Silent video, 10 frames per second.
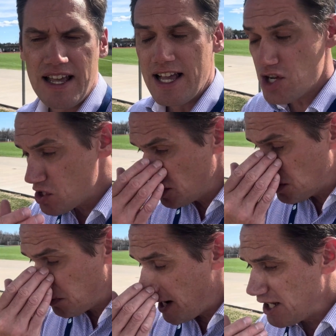It shouldn't
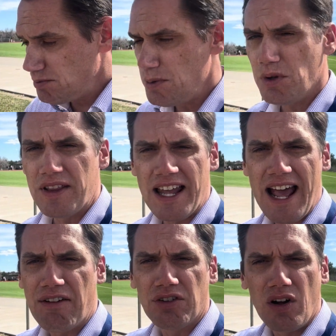surprise people that
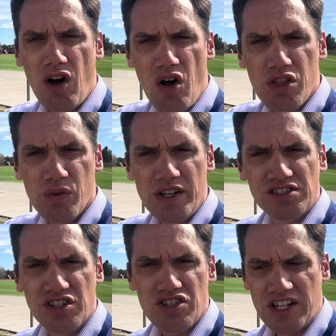after all the
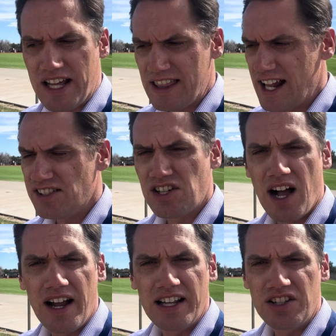research that has
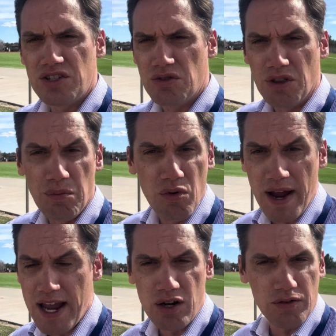gone into the
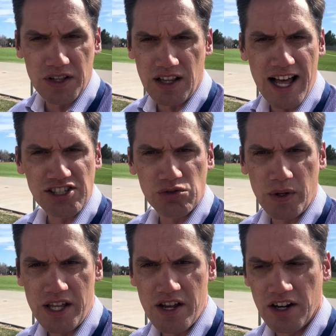brain over the last
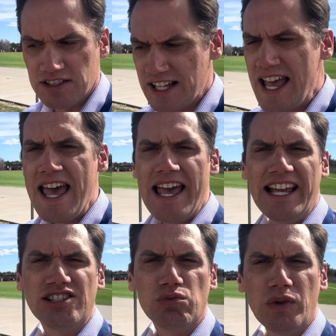20 years,
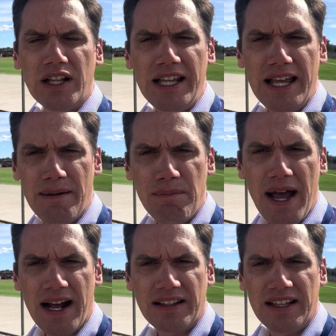it's really
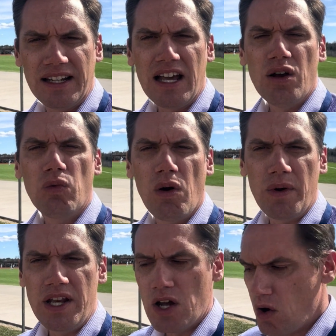impacting what
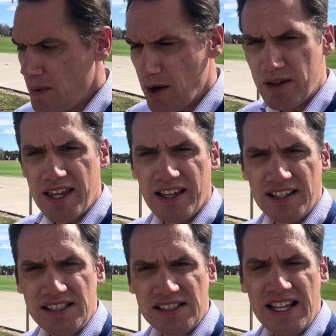we know about
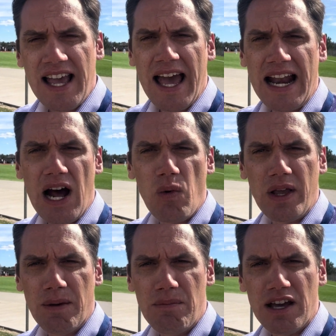kids and how we
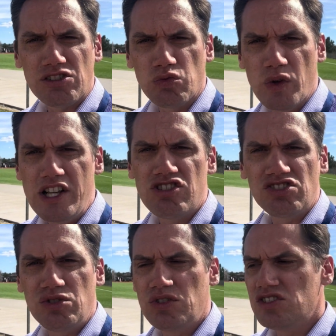can best reach
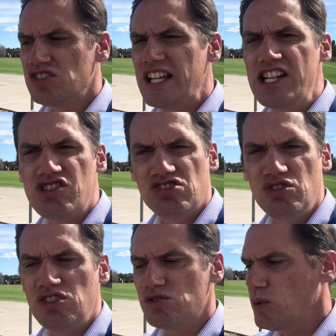students, teach
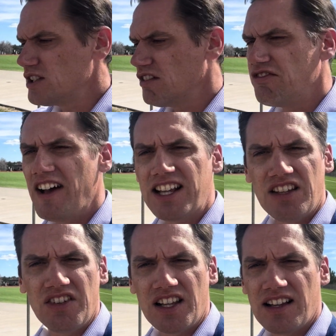students what's
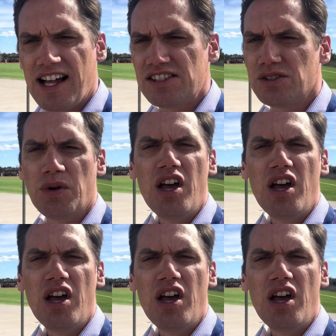effective in the classroom,